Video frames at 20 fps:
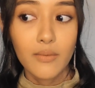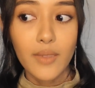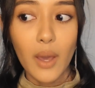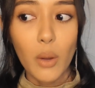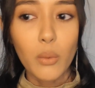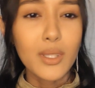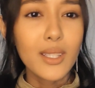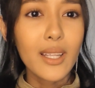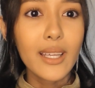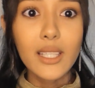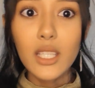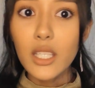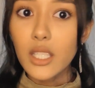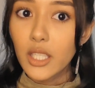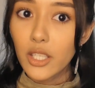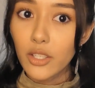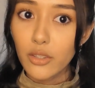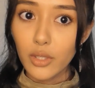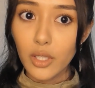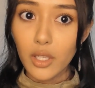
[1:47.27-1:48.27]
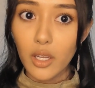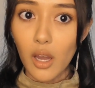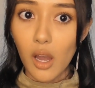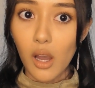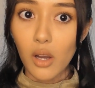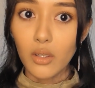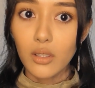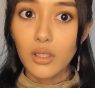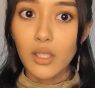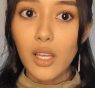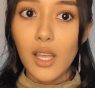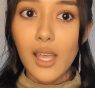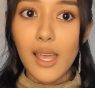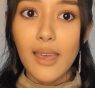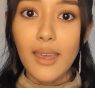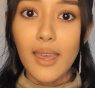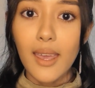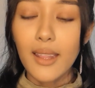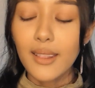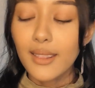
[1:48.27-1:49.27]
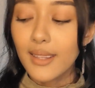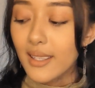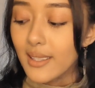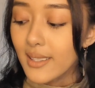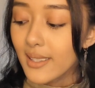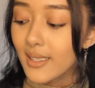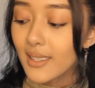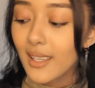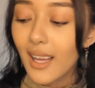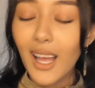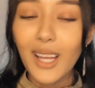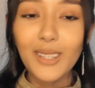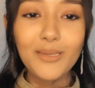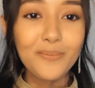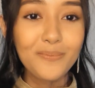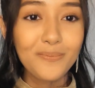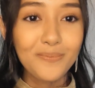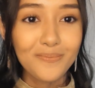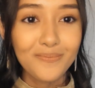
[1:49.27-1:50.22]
That was like a year ago. And this time,